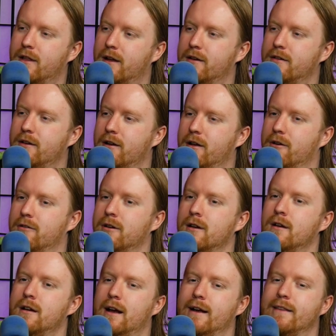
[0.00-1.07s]
that you know,
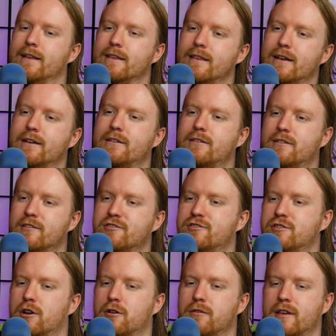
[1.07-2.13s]
yeah. and then they
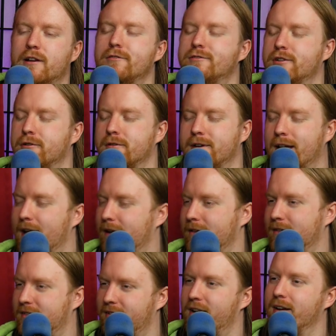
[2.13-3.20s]
show they don't show
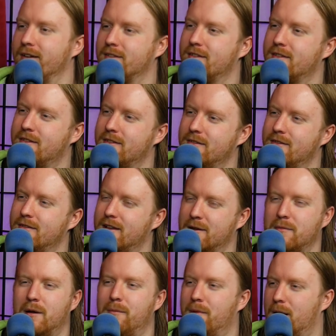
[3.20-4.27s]
gay sex. No,
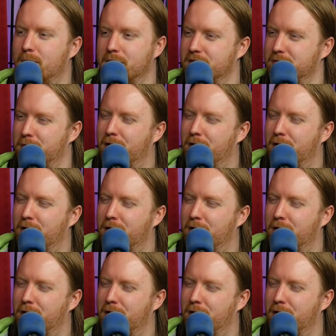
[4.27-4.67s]
like my mom was